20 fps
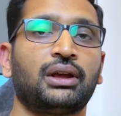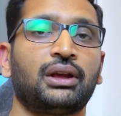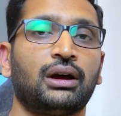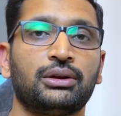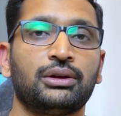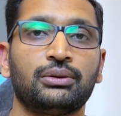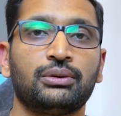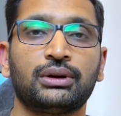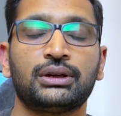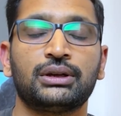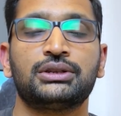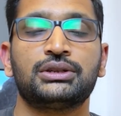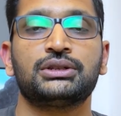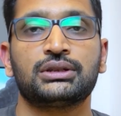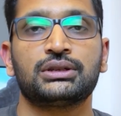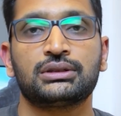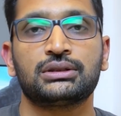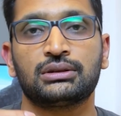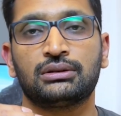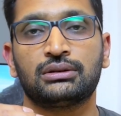Uh, you can
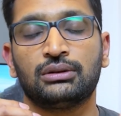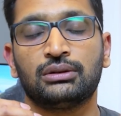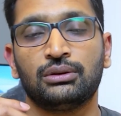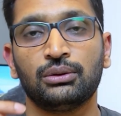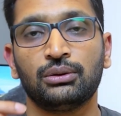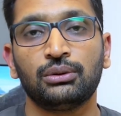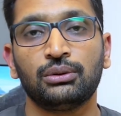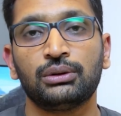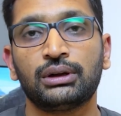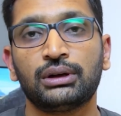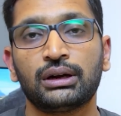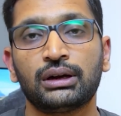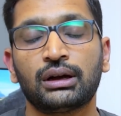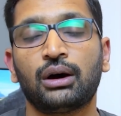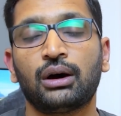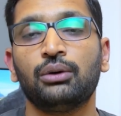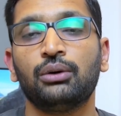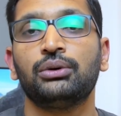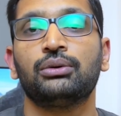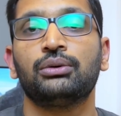just know that
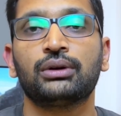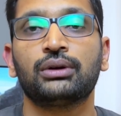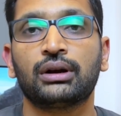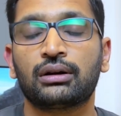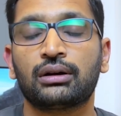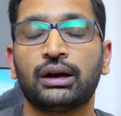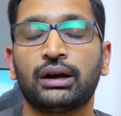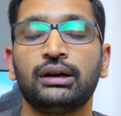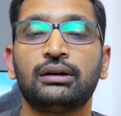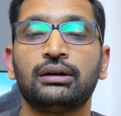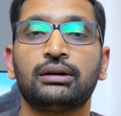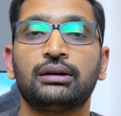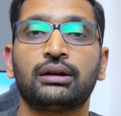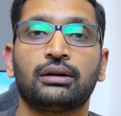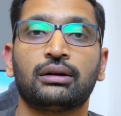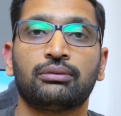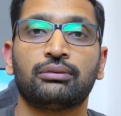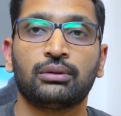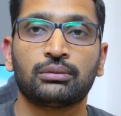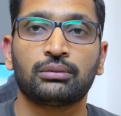how you can write a
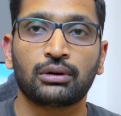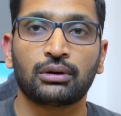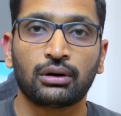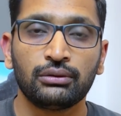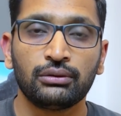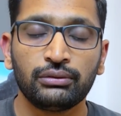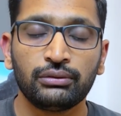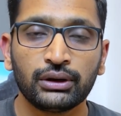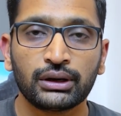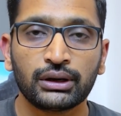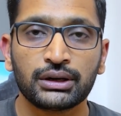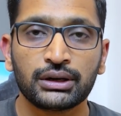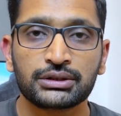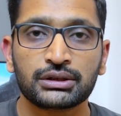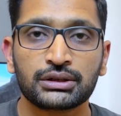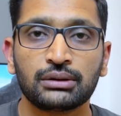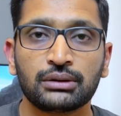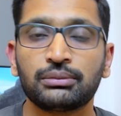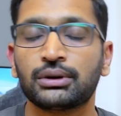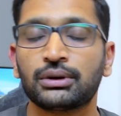Terraform
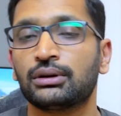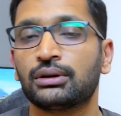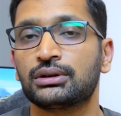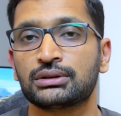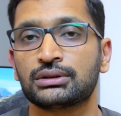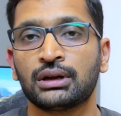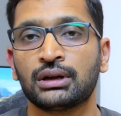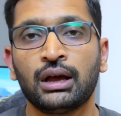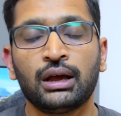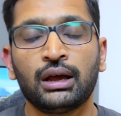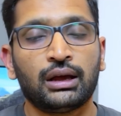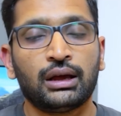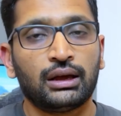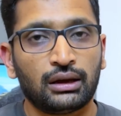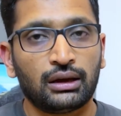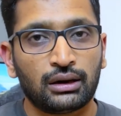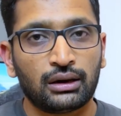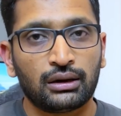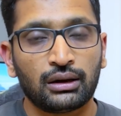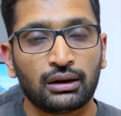configuration, because
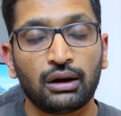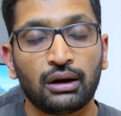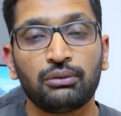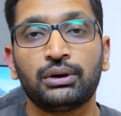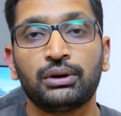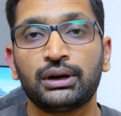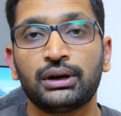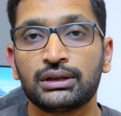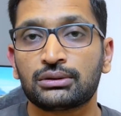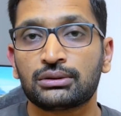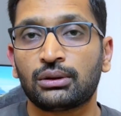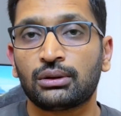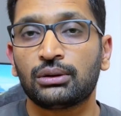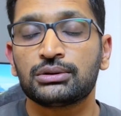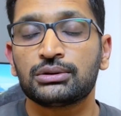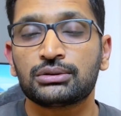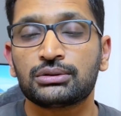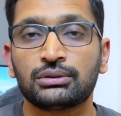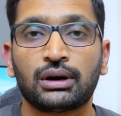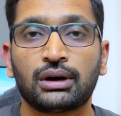uh, nowadays
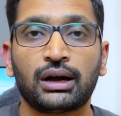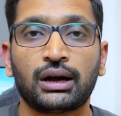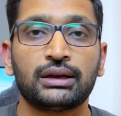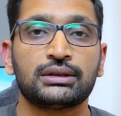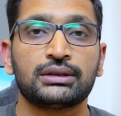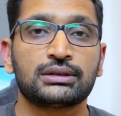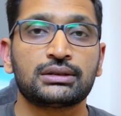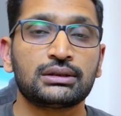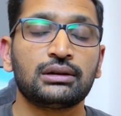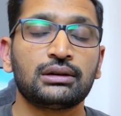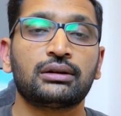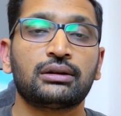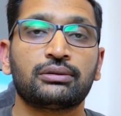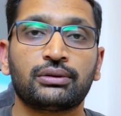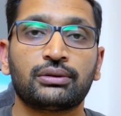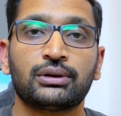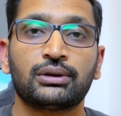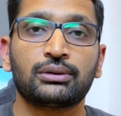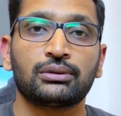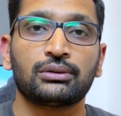also I still
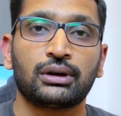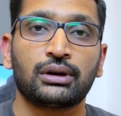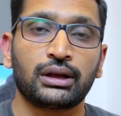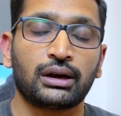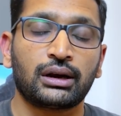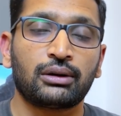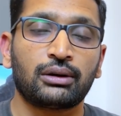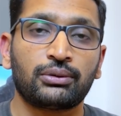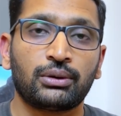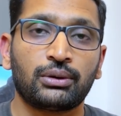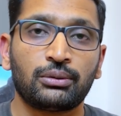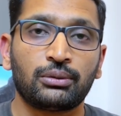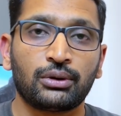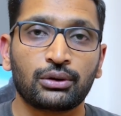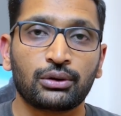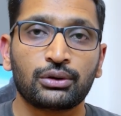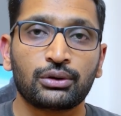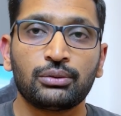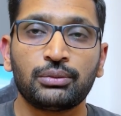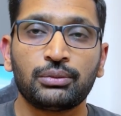refer to the Terraform
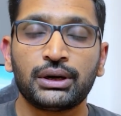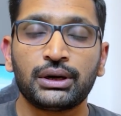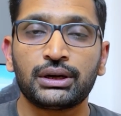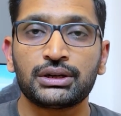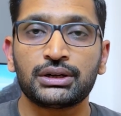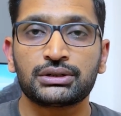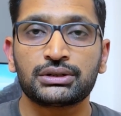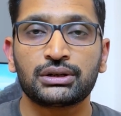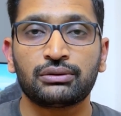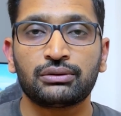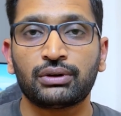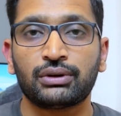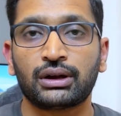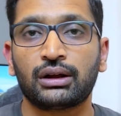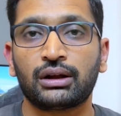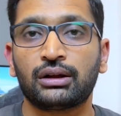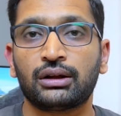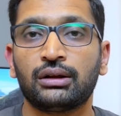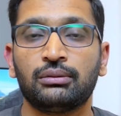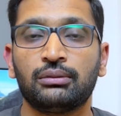documentation when
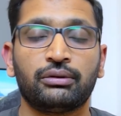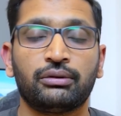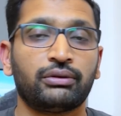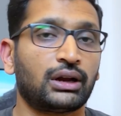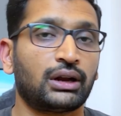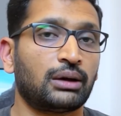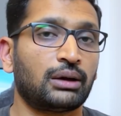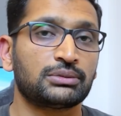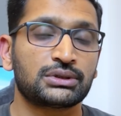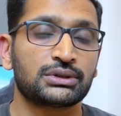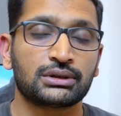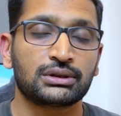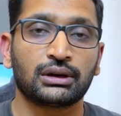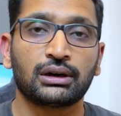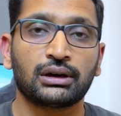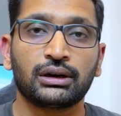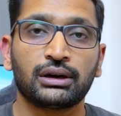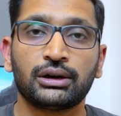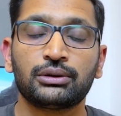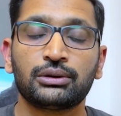I when I'm
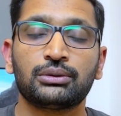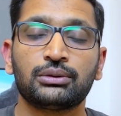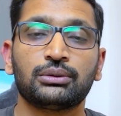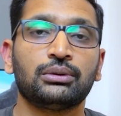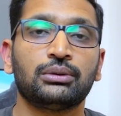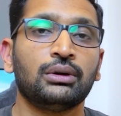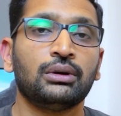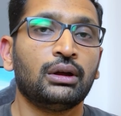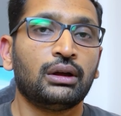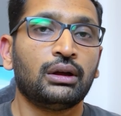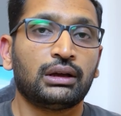struggling to